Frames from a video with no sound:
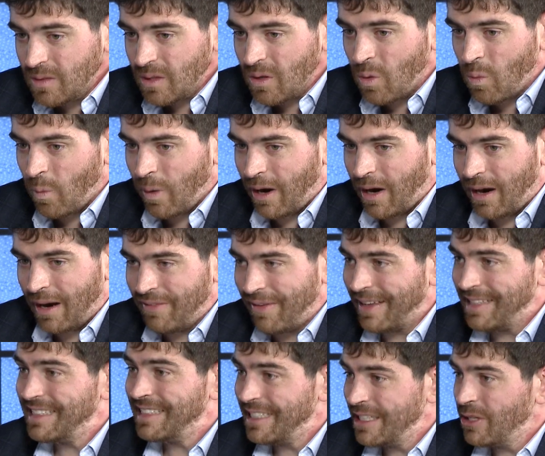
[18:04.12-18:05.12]
where if I
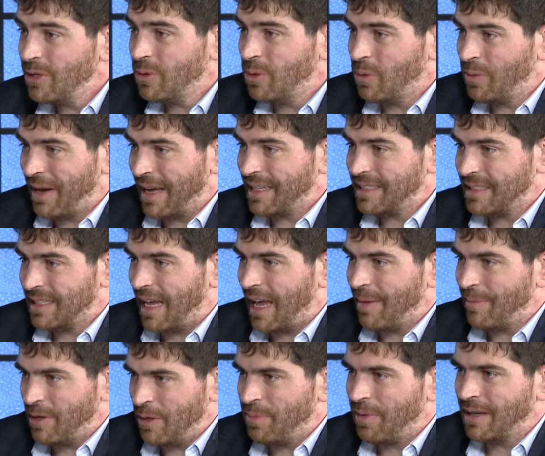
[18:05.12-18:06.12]
see you next
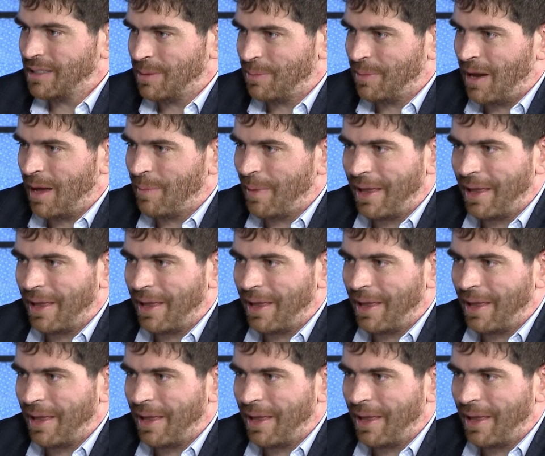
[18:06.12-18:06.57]
time and you brought something up,